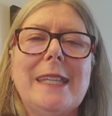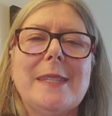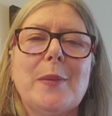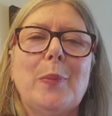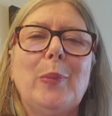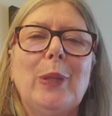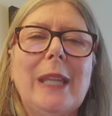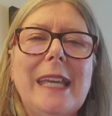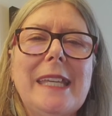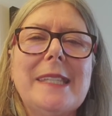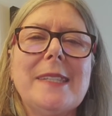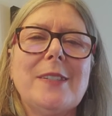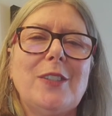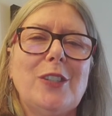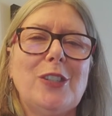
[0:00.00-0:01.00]
is a
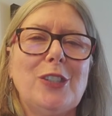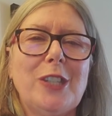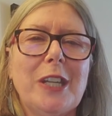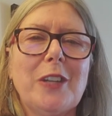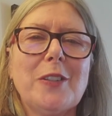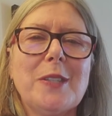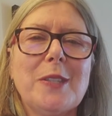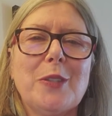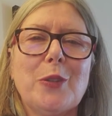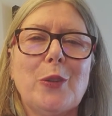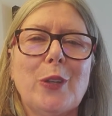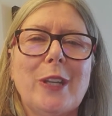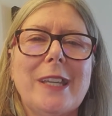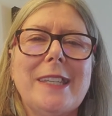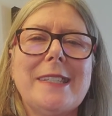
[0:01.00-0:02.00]
place to share
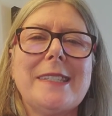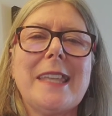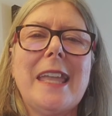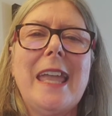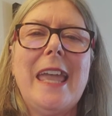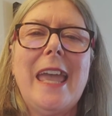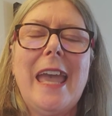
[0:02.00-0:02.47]
stories